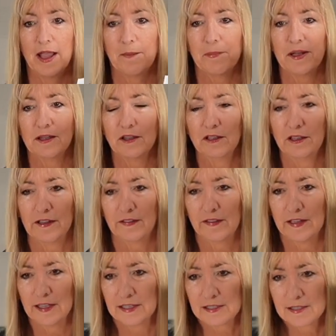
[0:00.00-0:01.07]
But look at
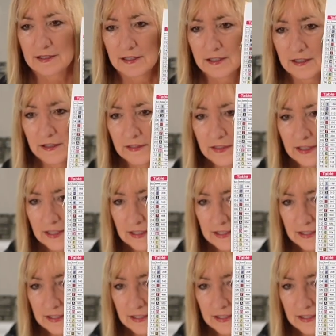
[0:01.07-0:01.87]
this. This